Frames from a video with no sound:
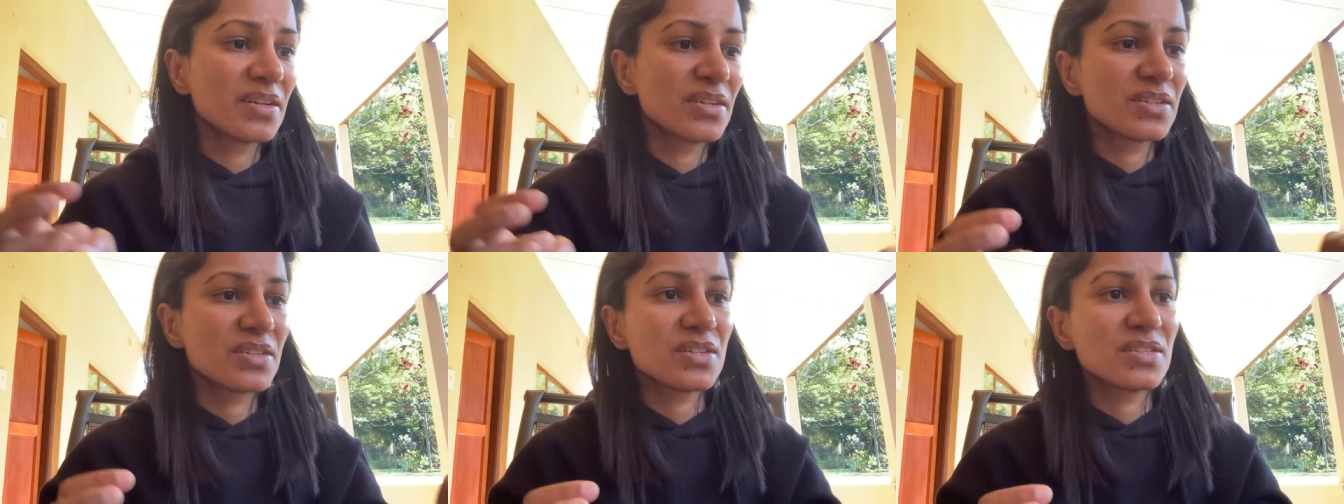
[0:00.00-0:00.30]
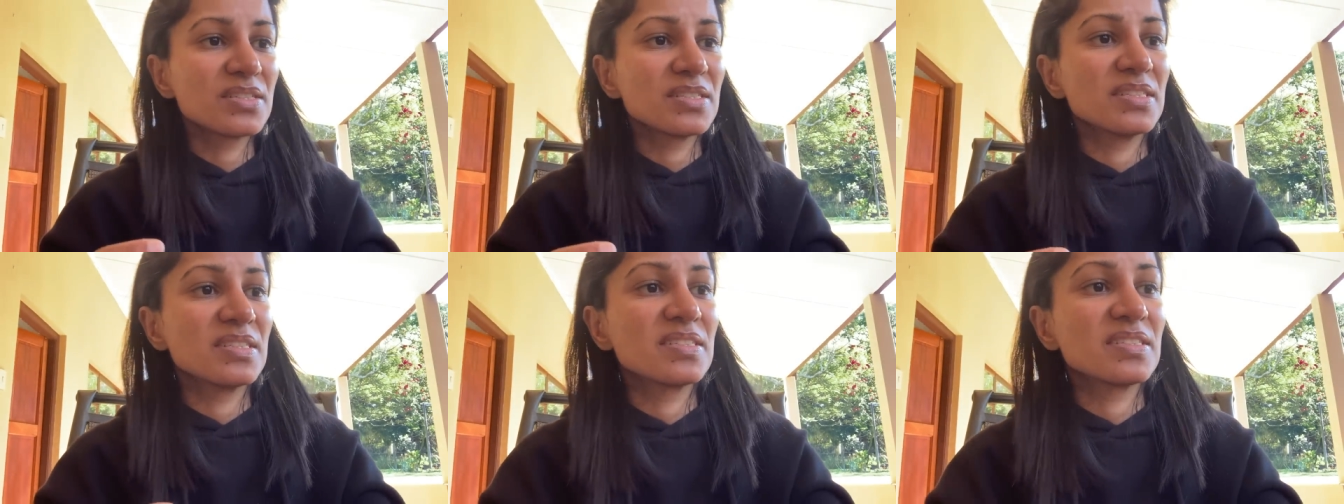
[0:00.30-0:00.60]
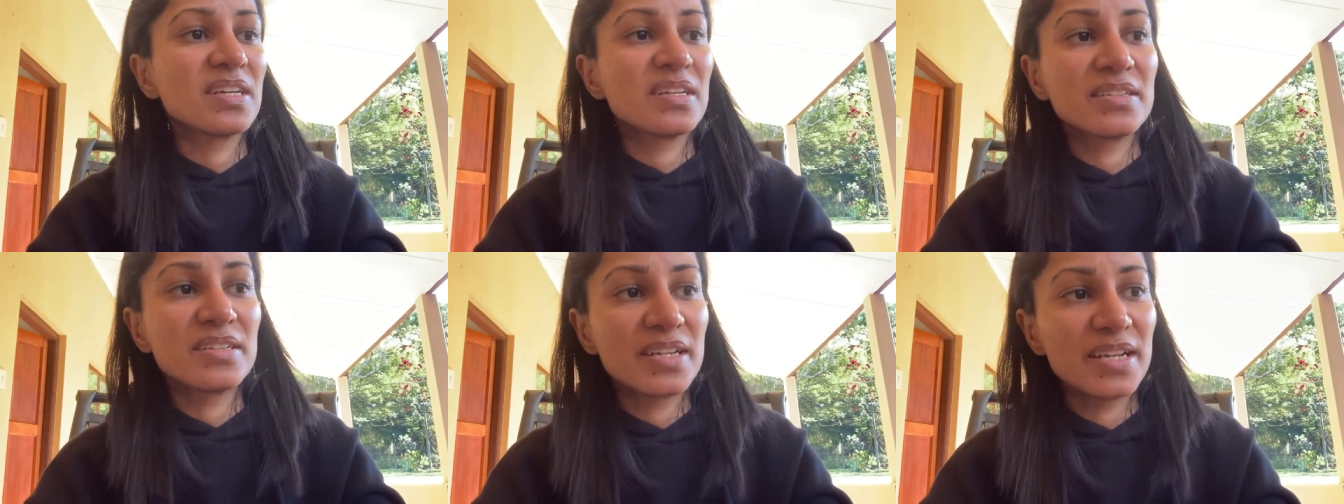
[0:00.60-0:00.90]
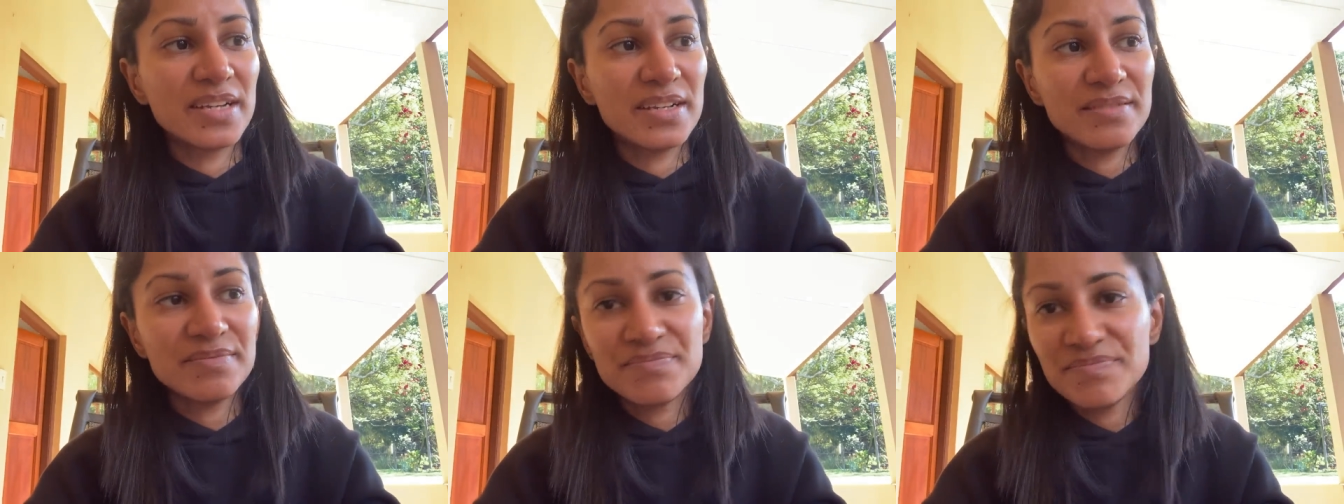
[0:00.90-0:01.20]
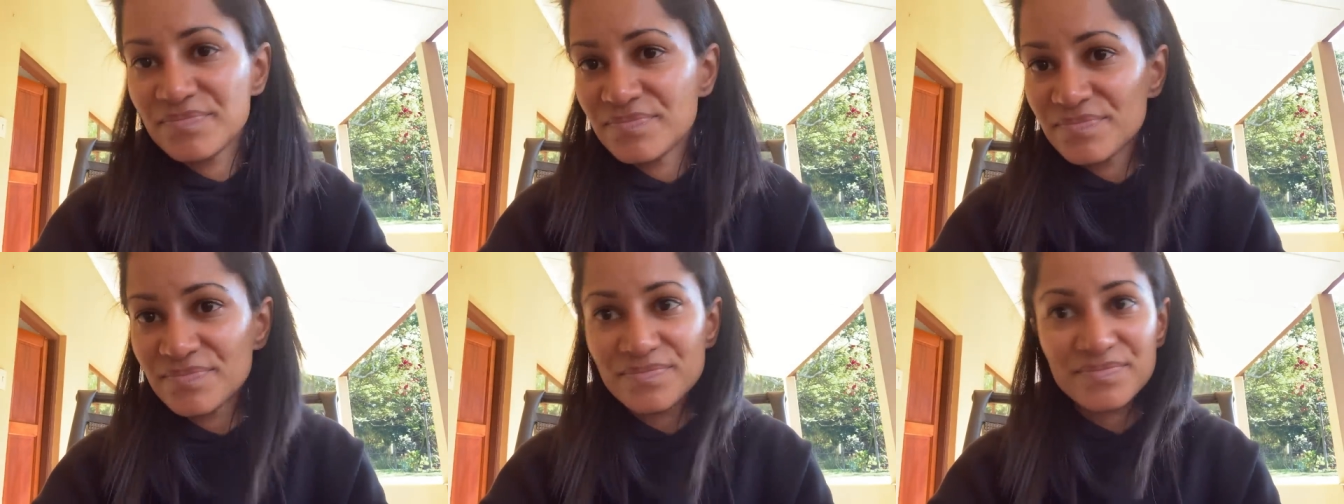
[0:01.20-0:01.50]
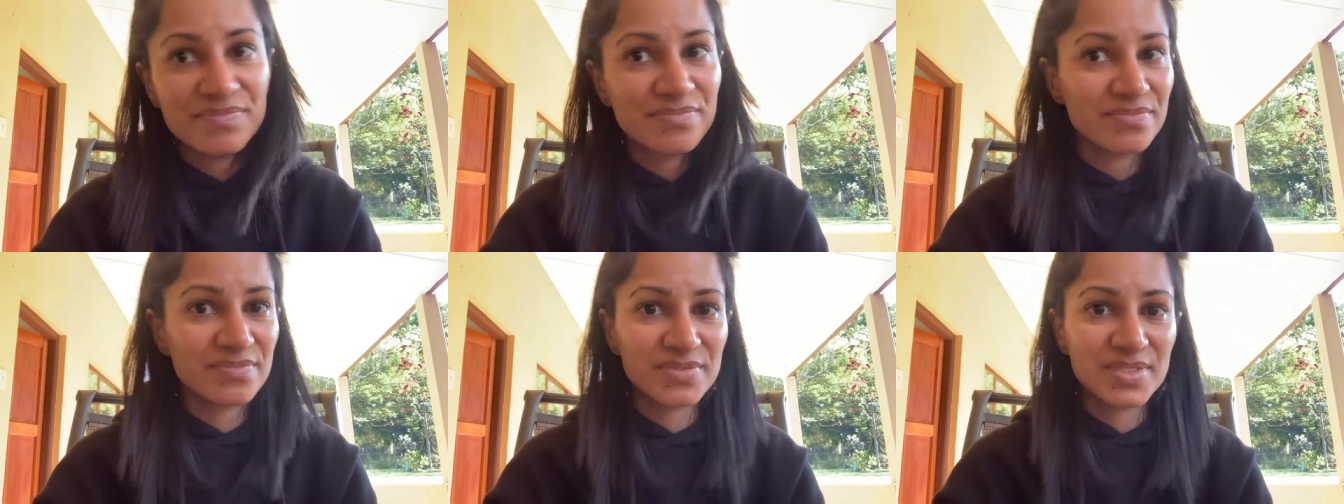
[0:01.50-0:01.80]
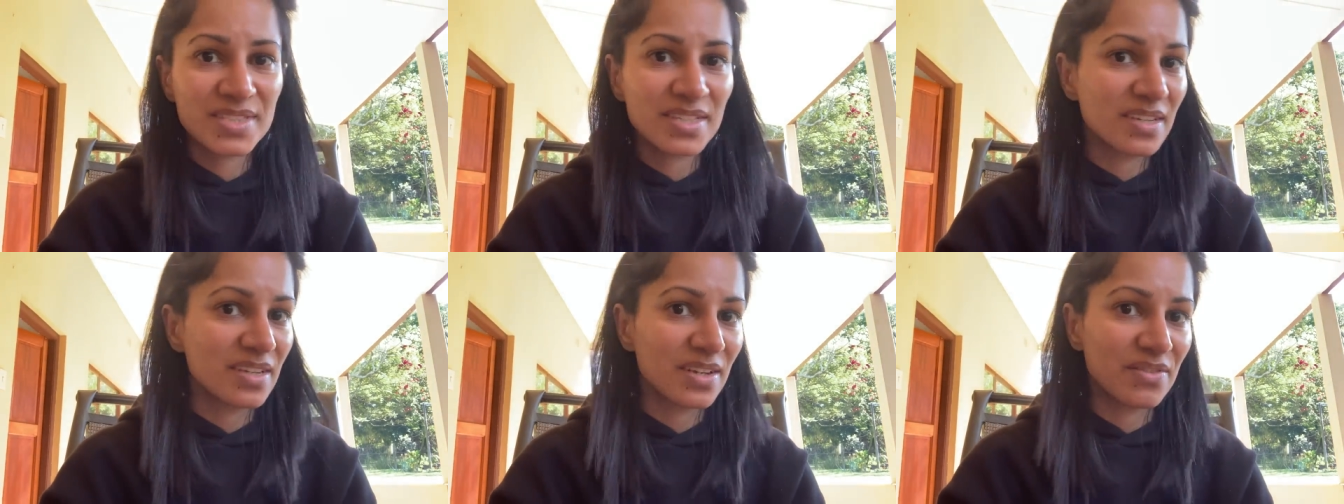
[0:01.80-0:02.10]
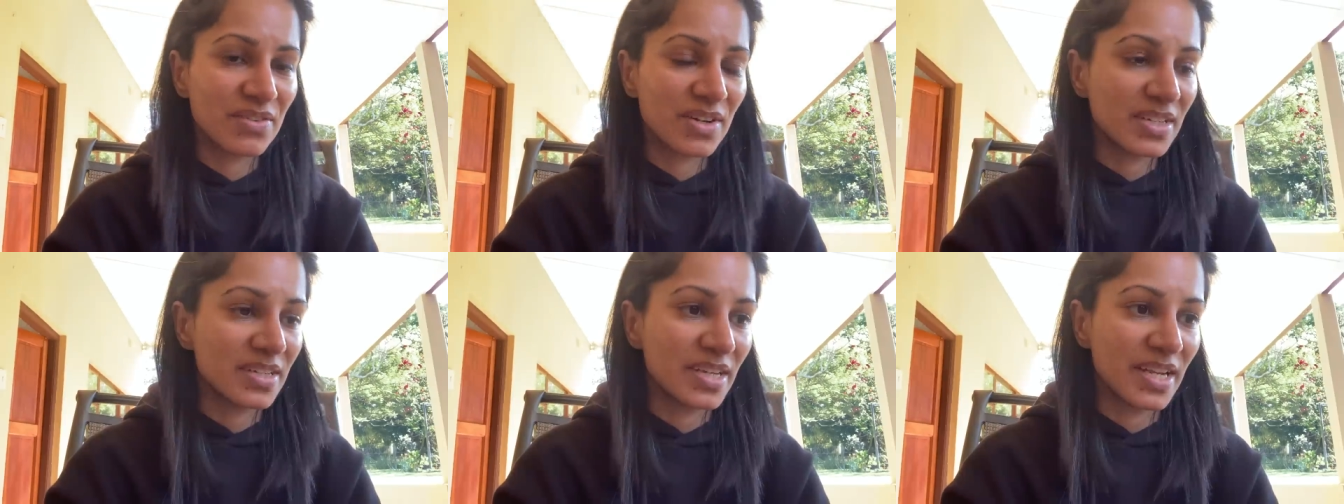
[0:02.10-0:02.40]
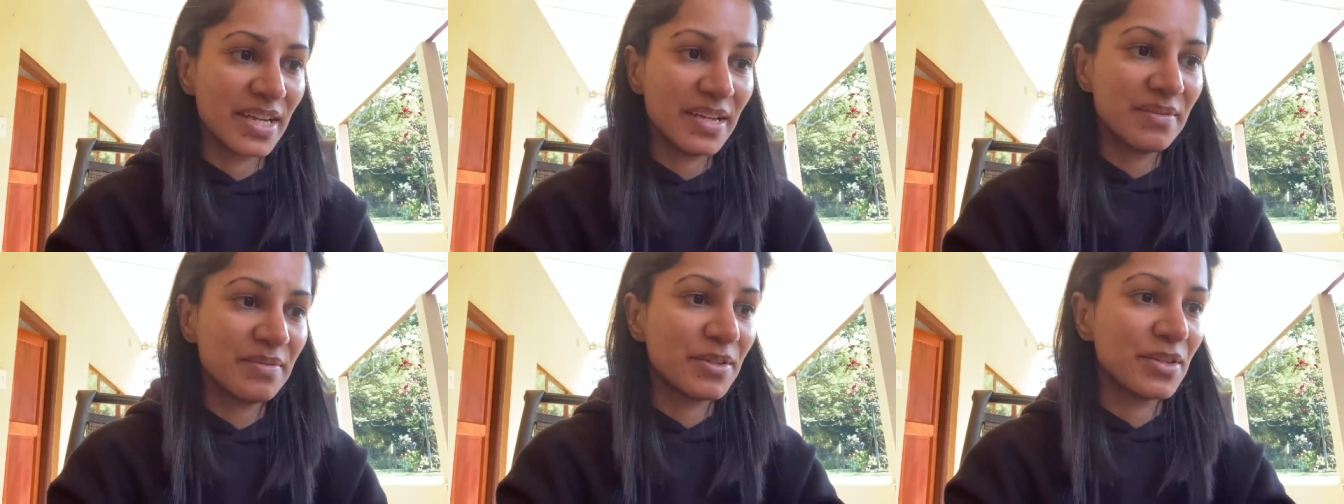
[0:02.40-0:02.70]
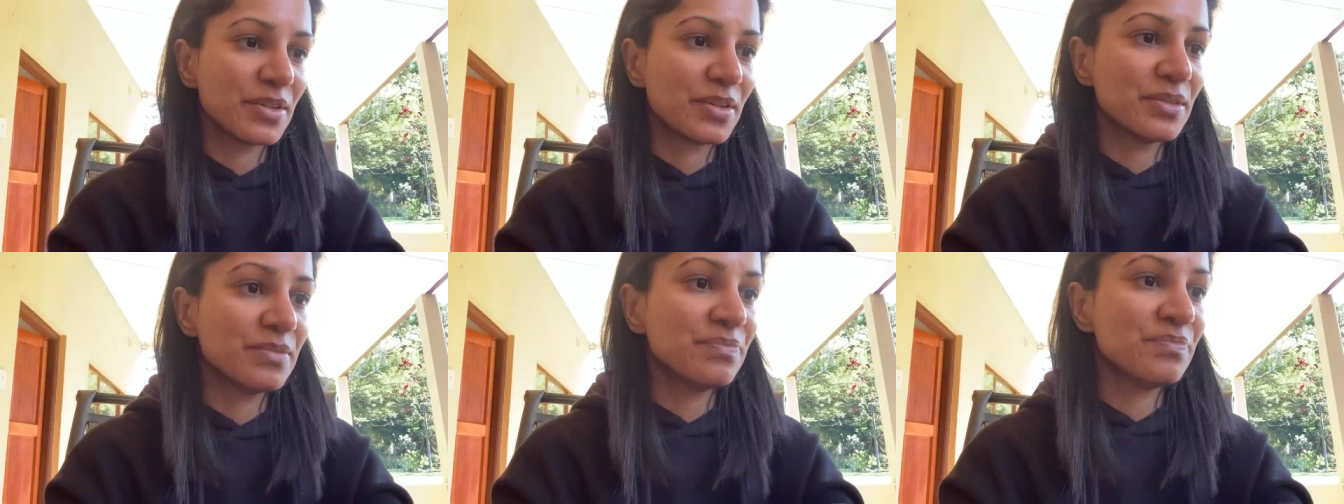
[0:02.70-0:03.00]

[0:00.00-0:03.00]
because it's Sunday, Sunday fun day, you know.